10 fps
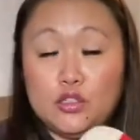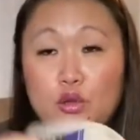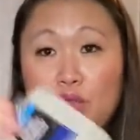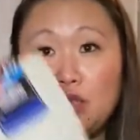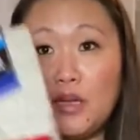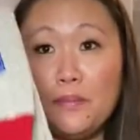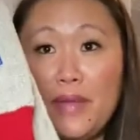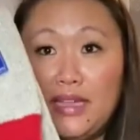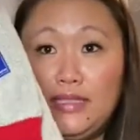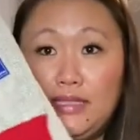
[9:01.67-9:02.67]
So these are
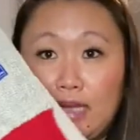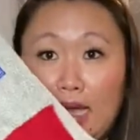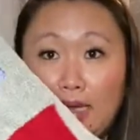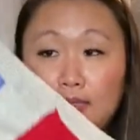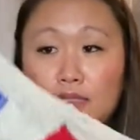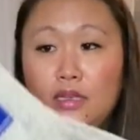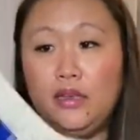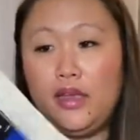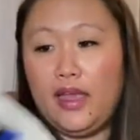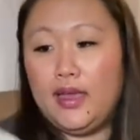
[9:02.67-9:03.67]
men's socks
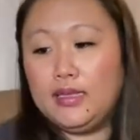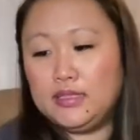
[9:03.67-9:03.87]
and